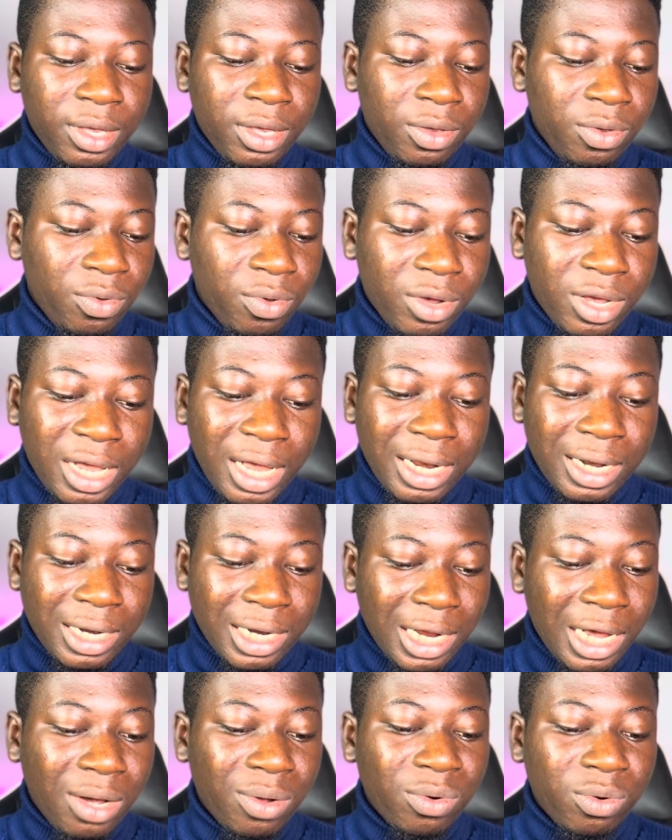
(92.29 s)
you can
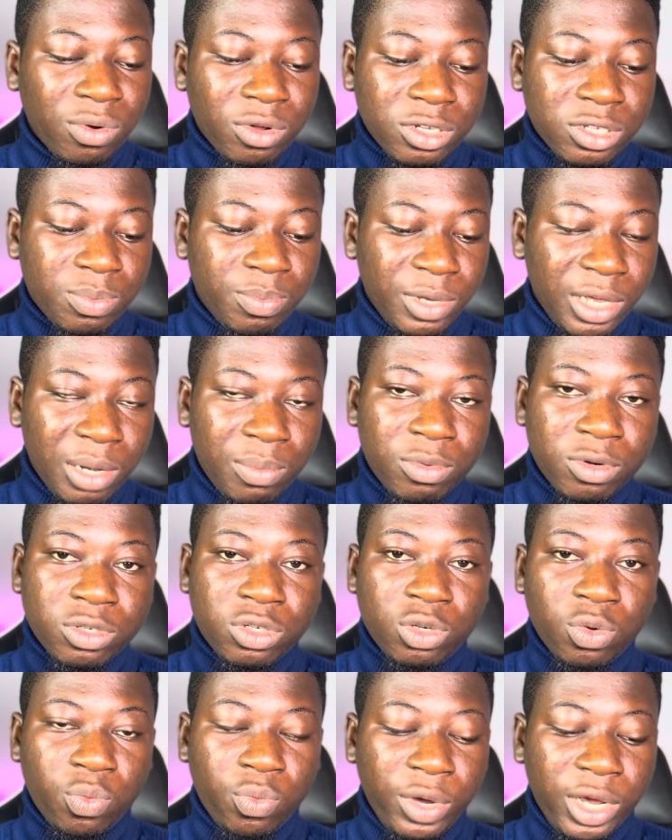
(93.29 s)
now not be able
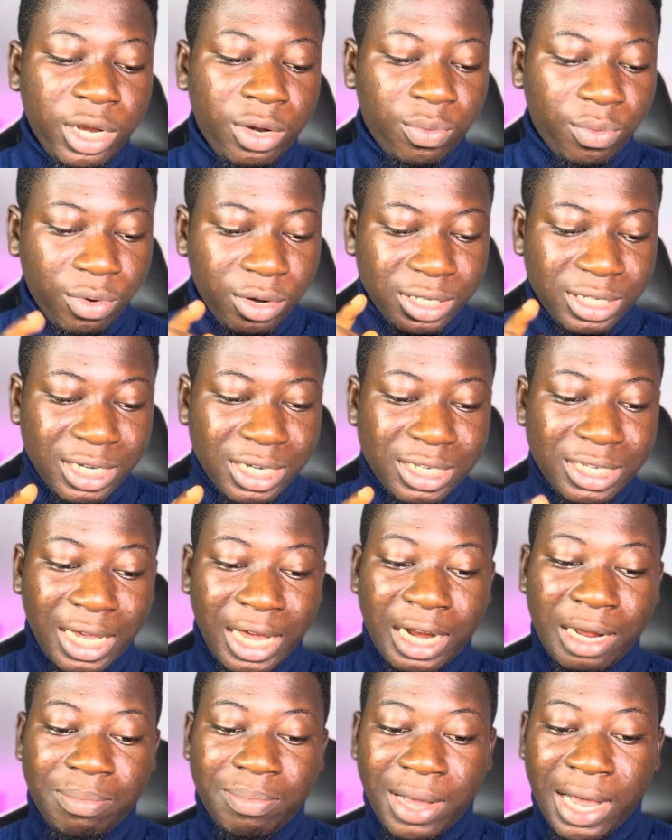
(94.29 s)
to read what is at
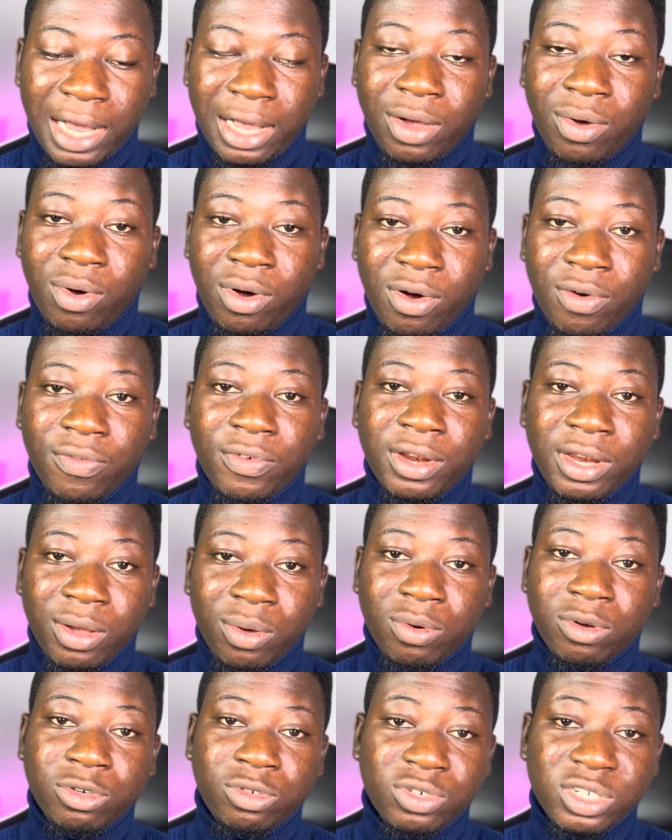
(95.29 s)
the back of the
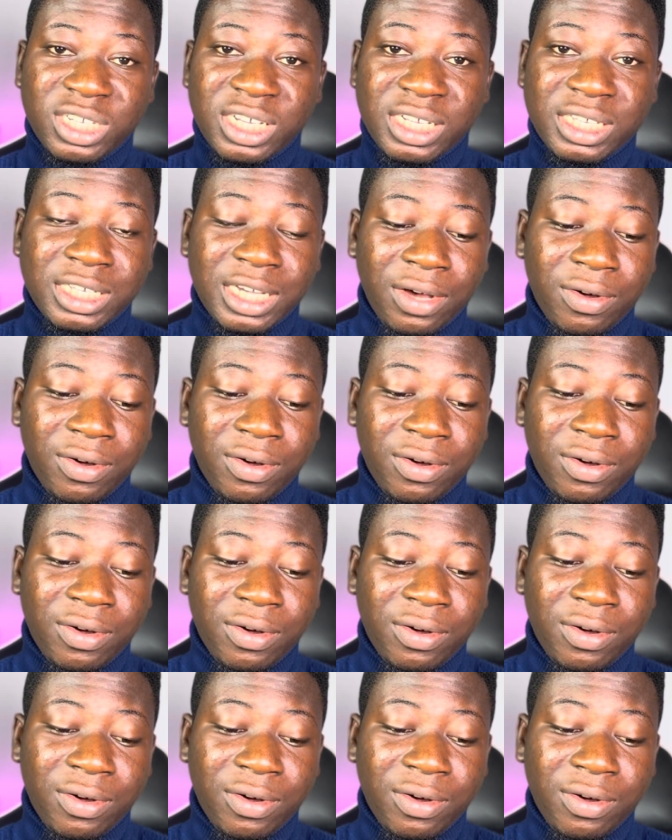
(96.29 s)
control center.